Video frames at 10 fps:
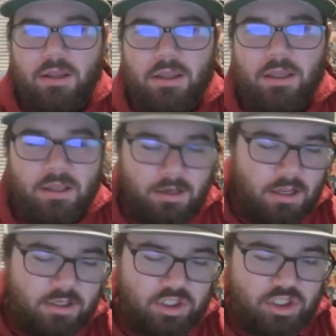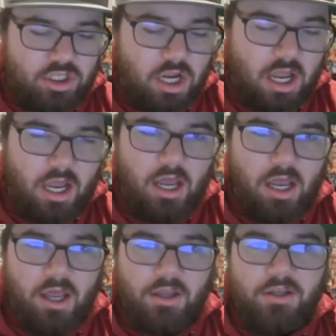in
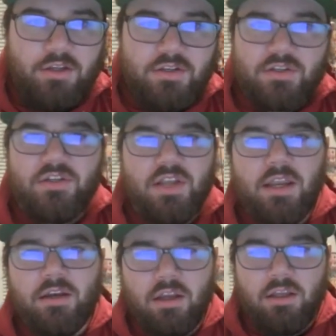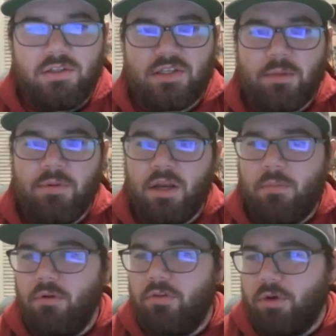just a second in segment
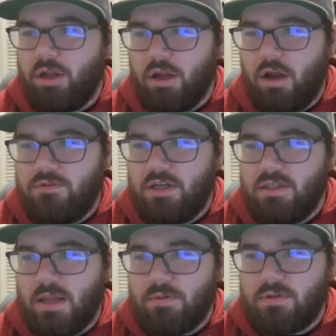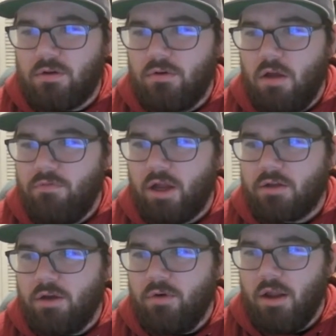number 3 of today's episode of Locked
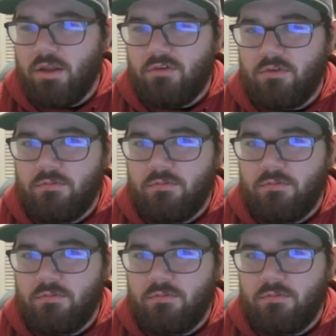On Rockies.